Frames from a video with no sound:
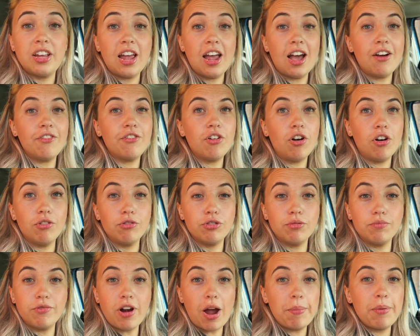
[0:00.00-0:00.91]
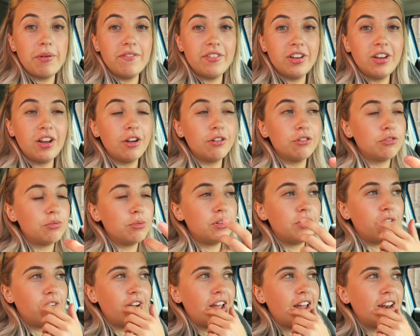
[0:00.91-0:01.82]
I've got some wrapping videos to be
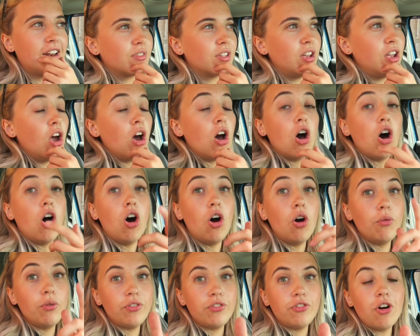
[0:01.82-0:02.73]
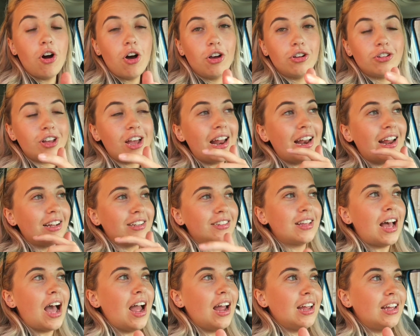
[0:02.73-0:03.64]
doing. Oh, we've got an
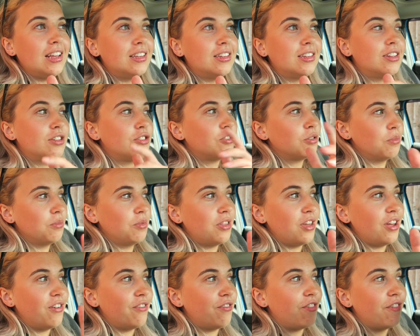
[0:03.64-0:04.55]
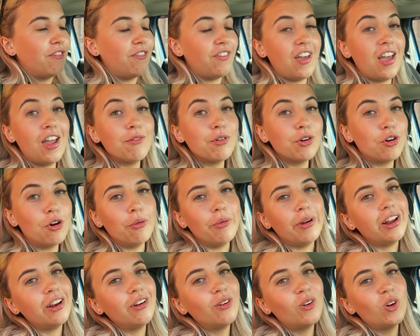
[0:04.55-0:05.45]
exciting something for Vera
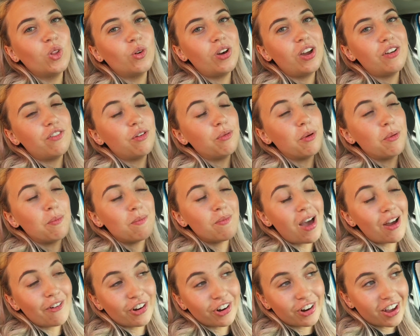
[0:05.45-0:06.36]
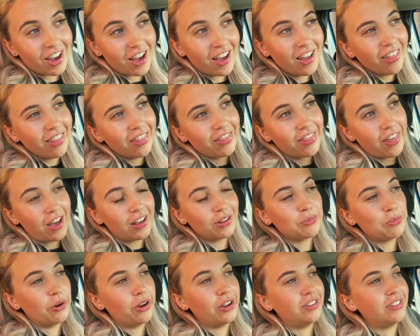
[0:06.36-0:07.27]
coming all the way from America. That's
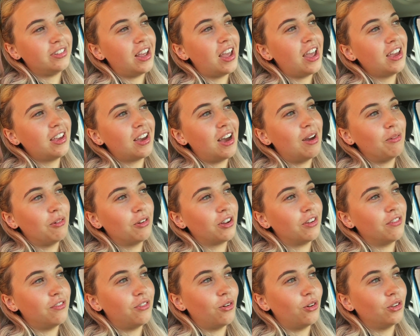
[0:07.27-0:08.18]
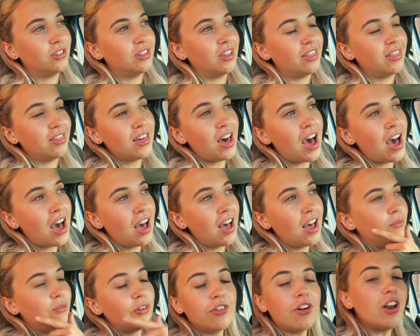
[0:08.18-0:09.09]
pretty sick. I'm looking forward to that.
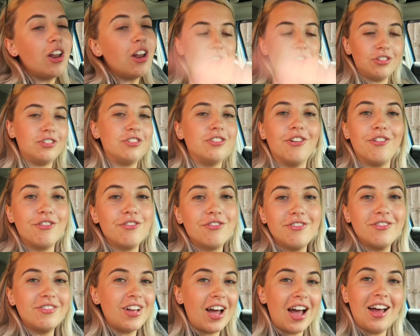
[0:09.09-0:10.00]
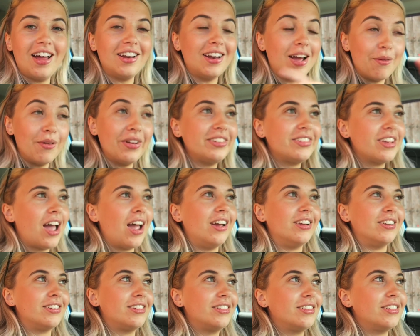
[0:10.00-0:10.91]
We've got stuff and I'm
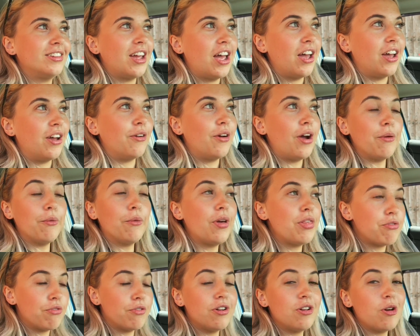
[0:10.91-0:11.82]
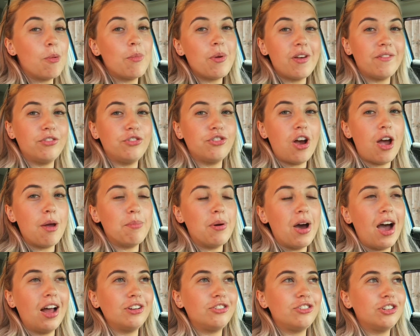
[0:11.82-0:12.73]
excited. I went through a little bit of a dry
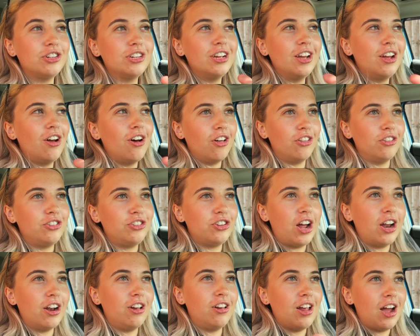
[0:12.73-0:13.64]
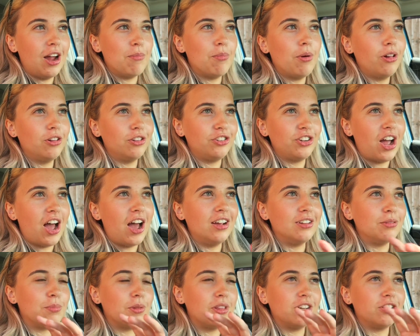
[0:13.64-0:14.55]
patch on the channel. I
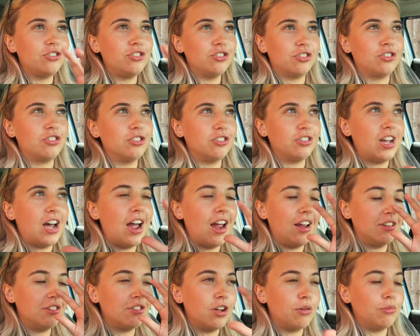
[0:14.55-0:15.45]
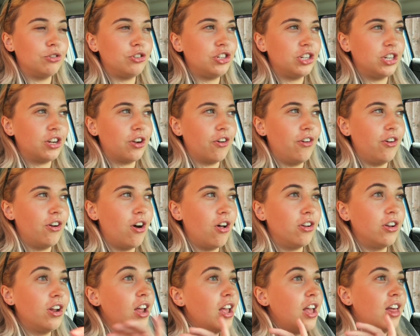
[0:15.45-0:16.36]
apologise, but that's just because I had so much shit going
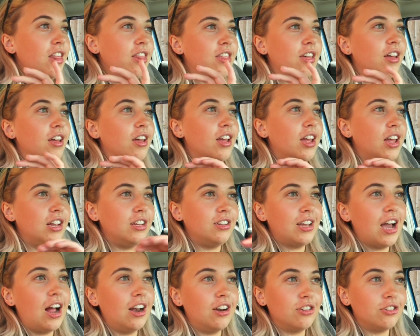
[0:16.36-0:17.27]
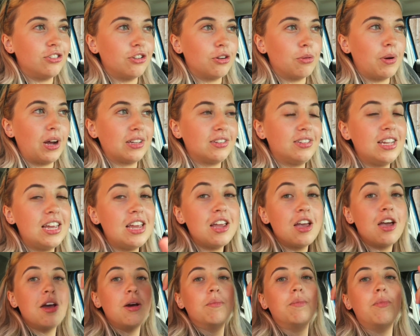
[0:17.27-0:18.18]
on that it kind of just took a back seat.
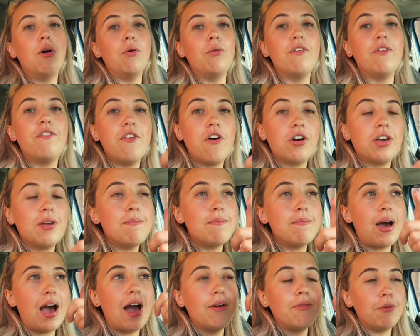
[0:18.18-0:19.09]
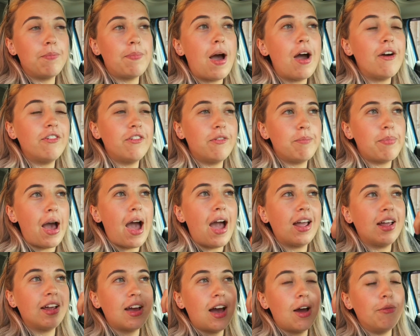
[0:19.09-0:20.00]
But we're back with a
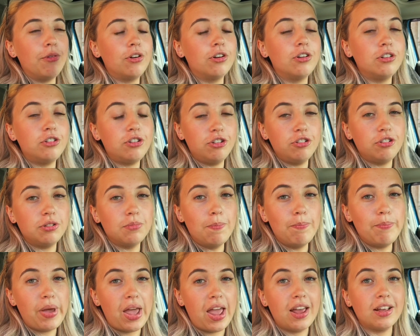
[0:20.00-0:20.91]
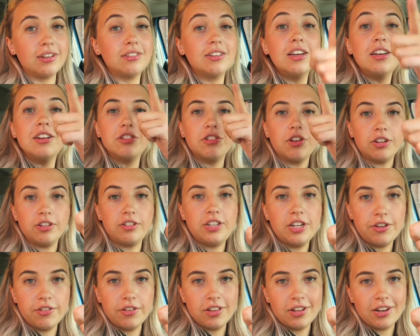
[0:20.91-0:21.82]
bang, and we're going to do some bits. So I'll
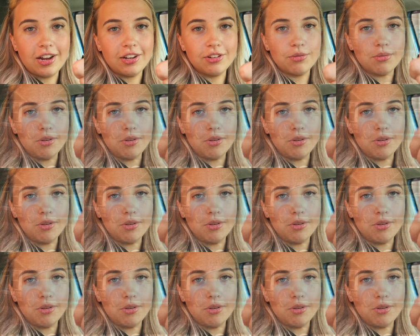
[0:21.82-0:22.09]
see you in the next